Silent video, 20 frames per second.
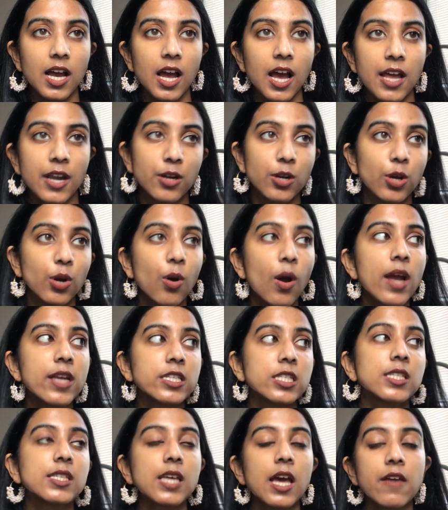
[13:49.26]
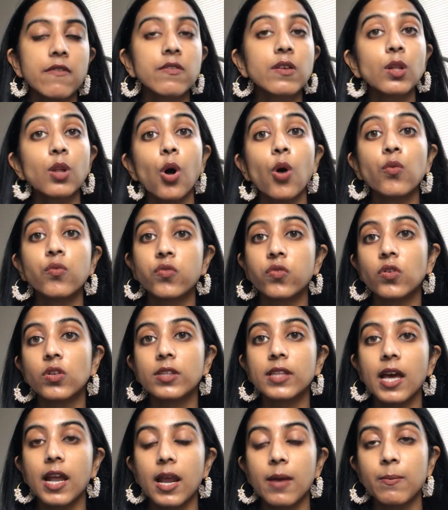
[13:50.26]
I don't know, I feel hopeful
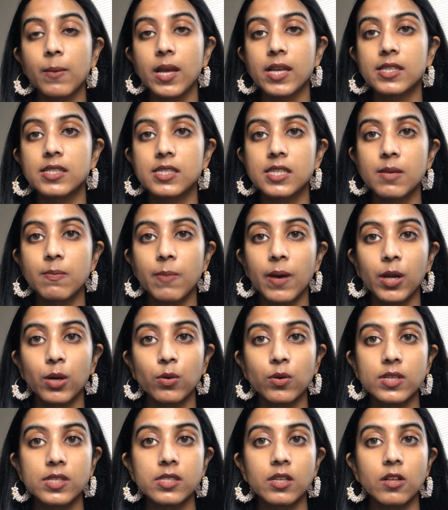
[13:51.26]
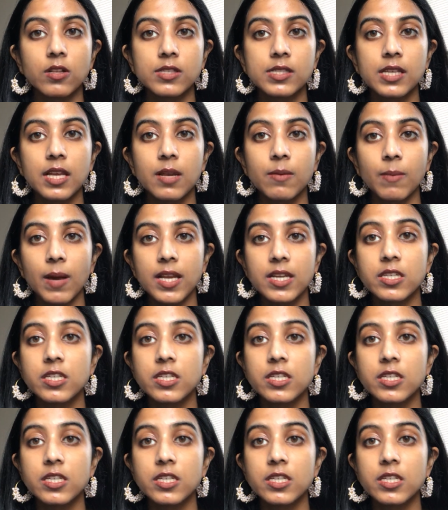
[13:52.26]
that I might see better results in my